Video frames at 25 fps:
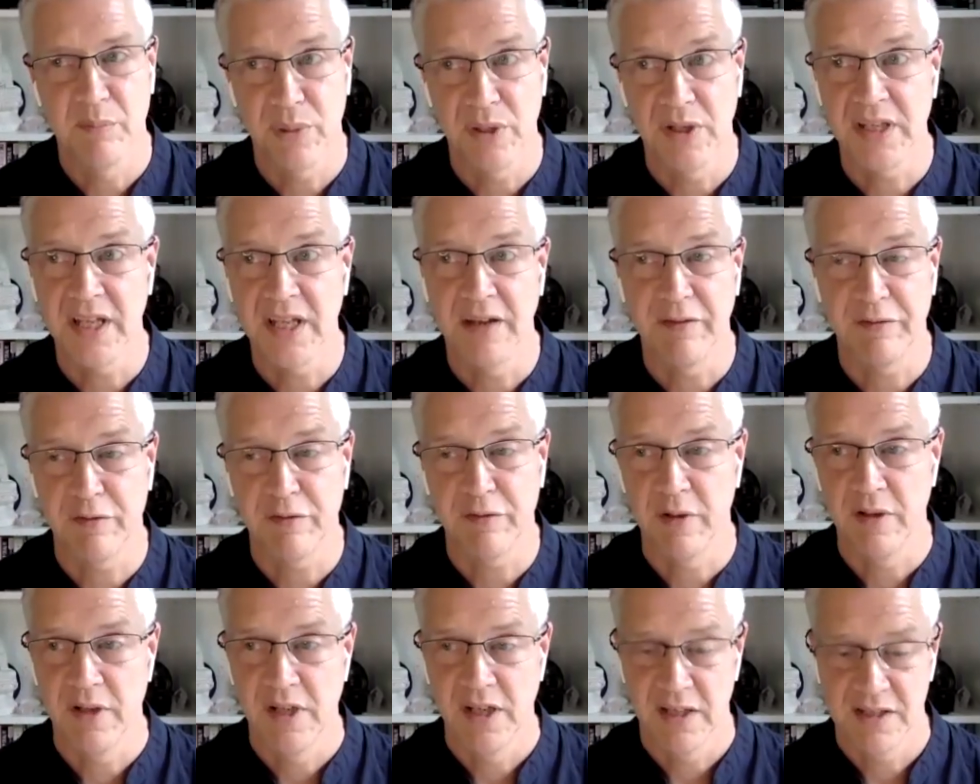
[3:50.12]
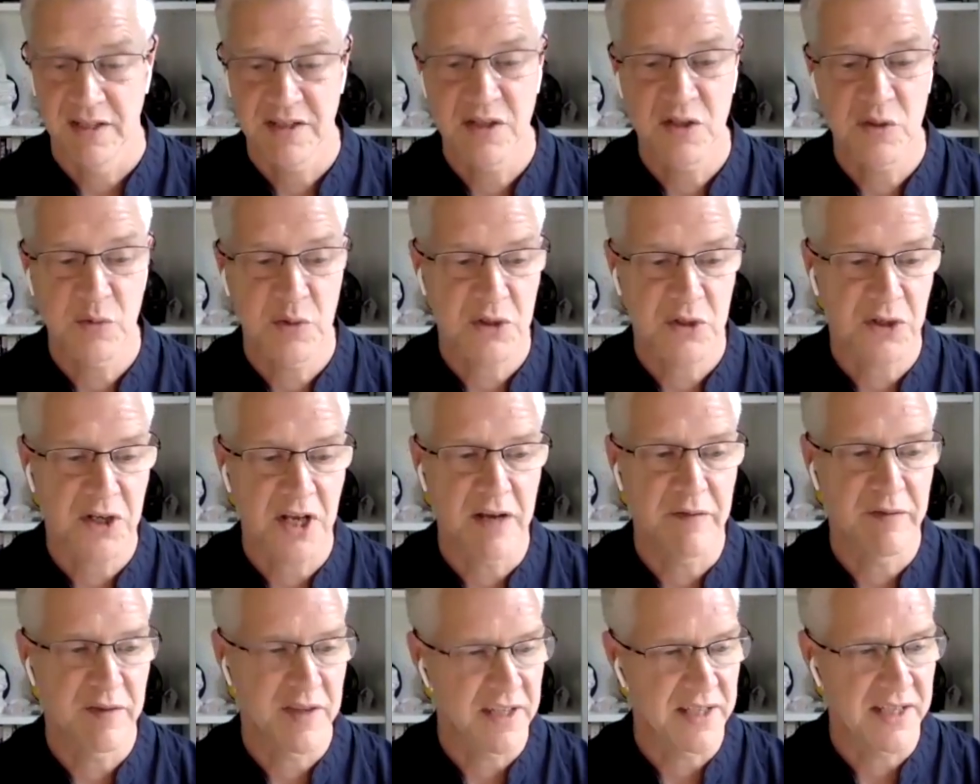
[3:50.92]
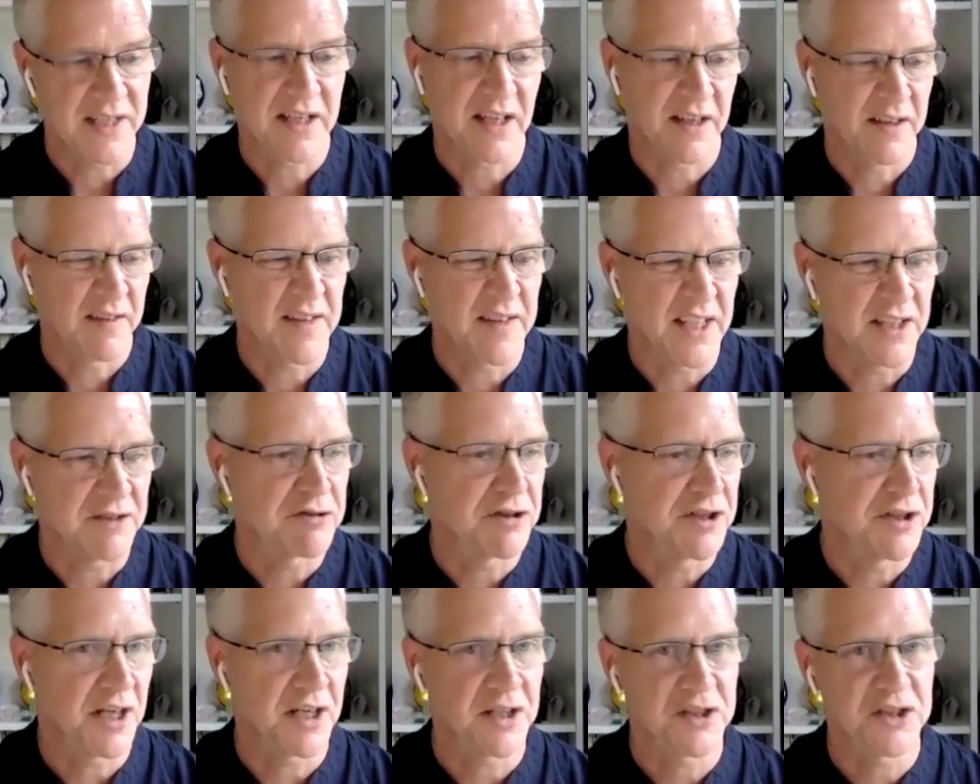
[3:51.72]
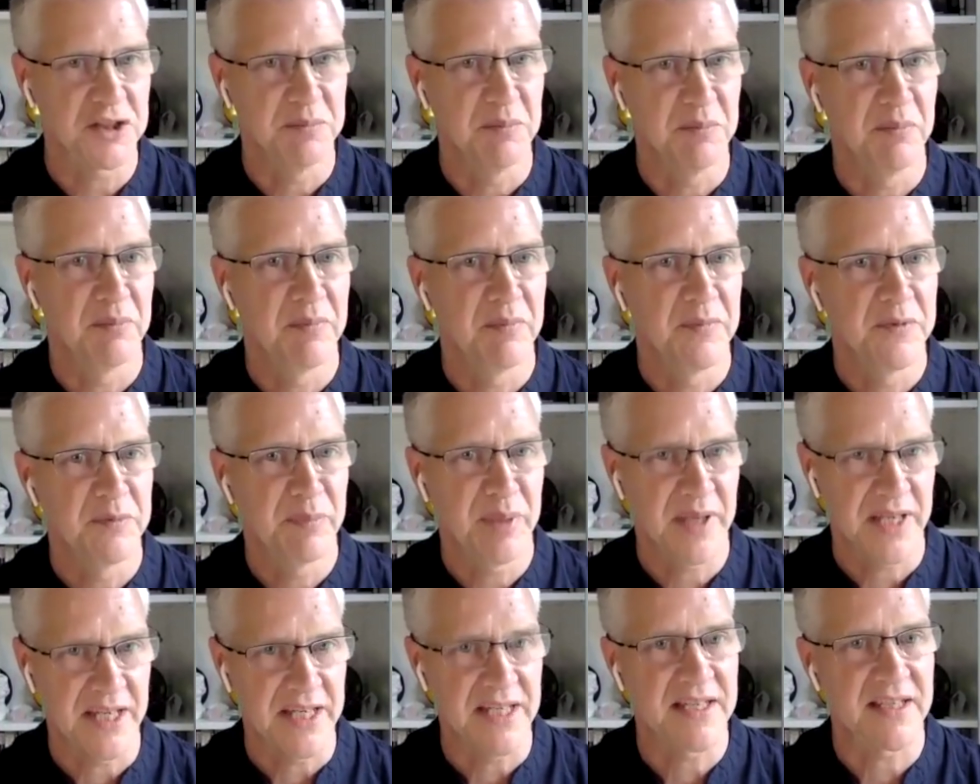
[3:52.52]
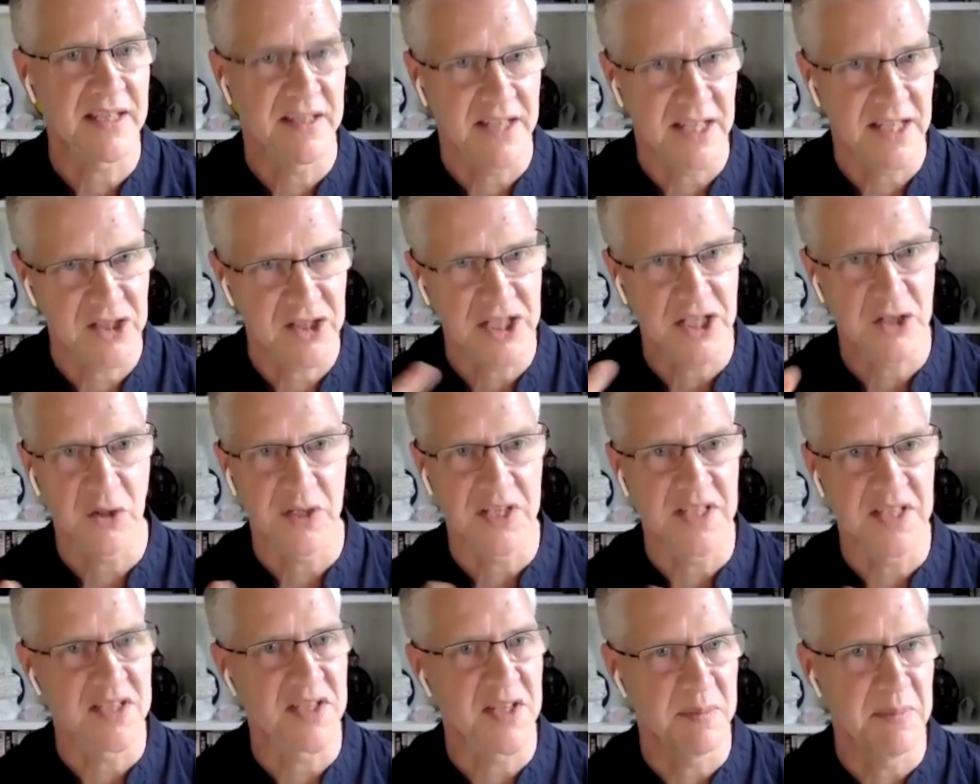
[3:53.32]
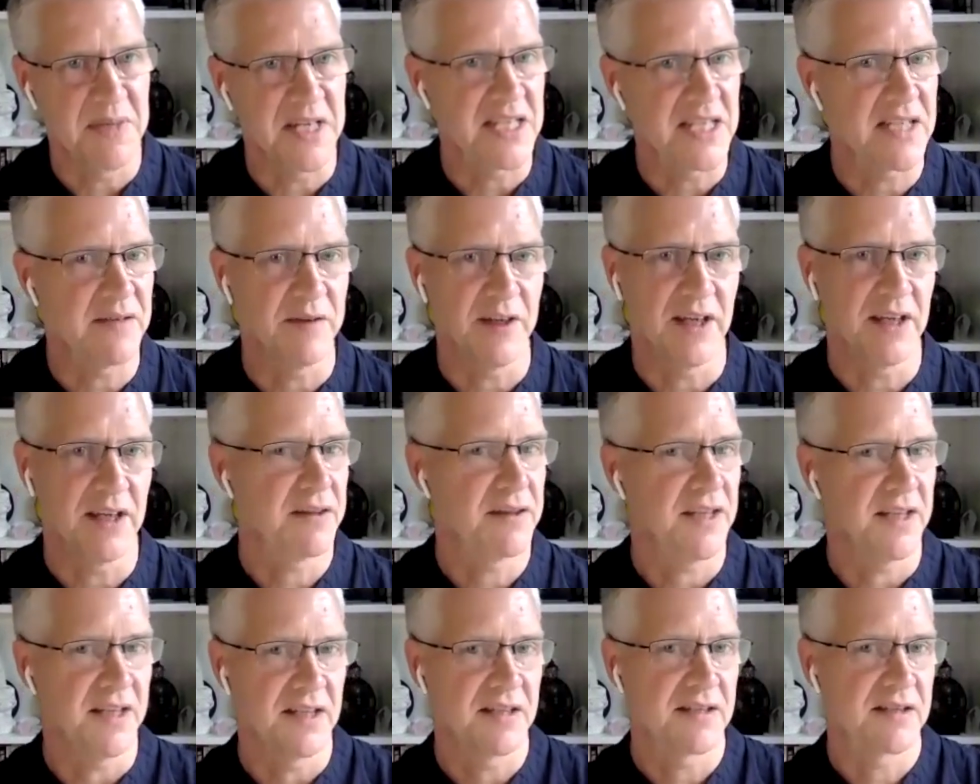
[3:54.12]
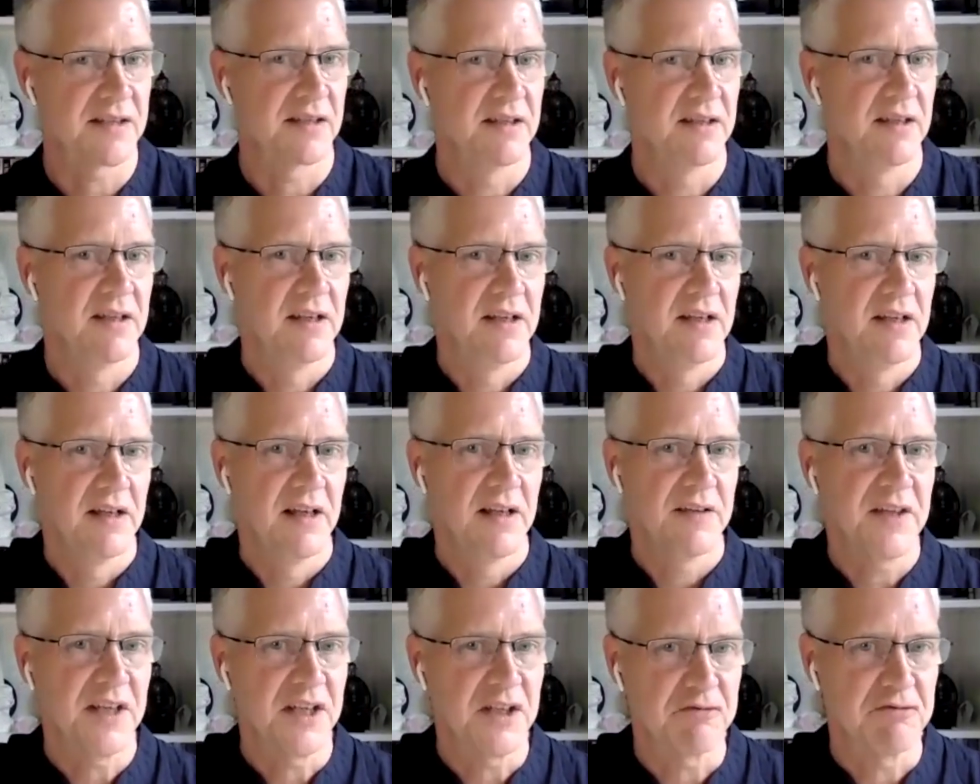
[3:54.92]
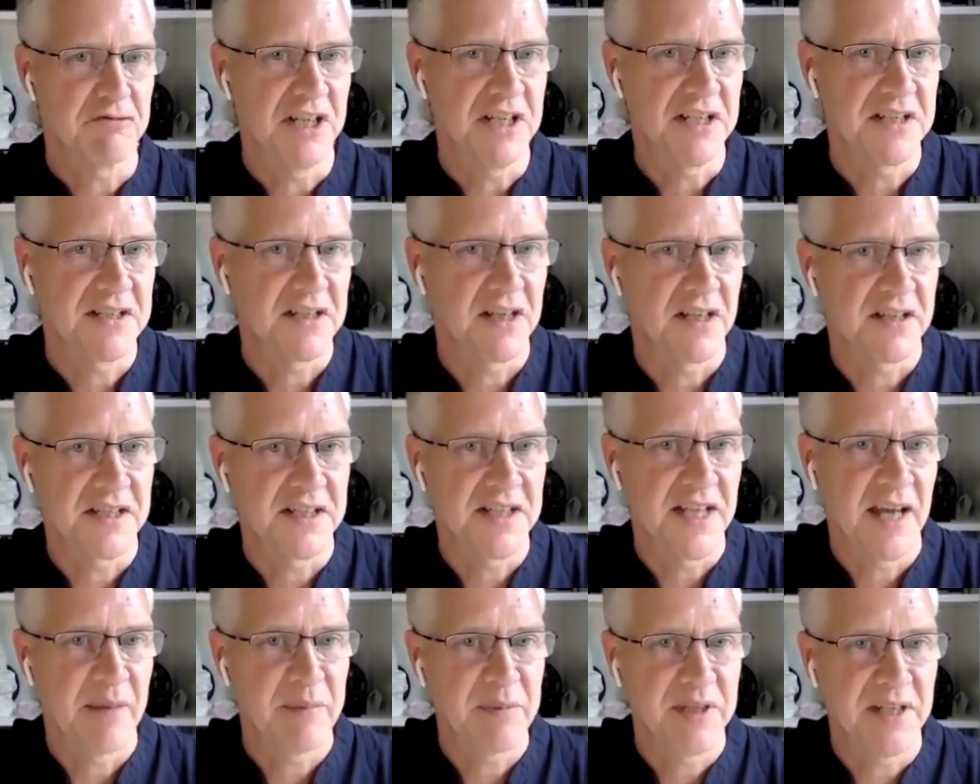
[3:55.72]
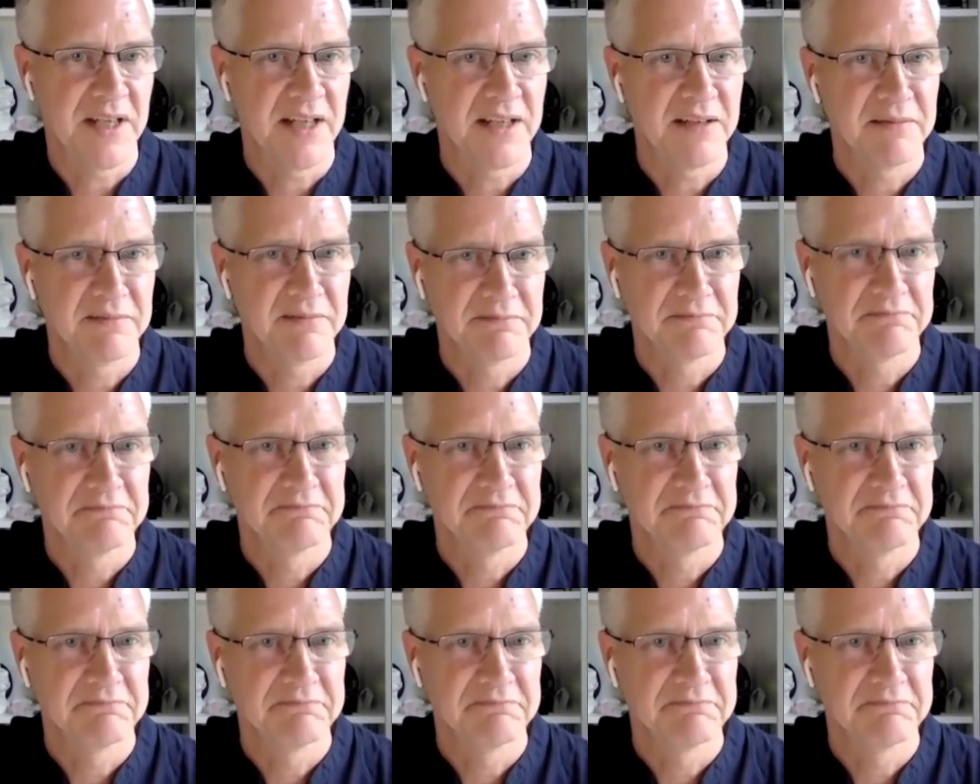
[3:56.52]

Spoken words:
But yeah, as soon as we got over the kind of the introduction piece and actually got into the meat of it, things really started happening.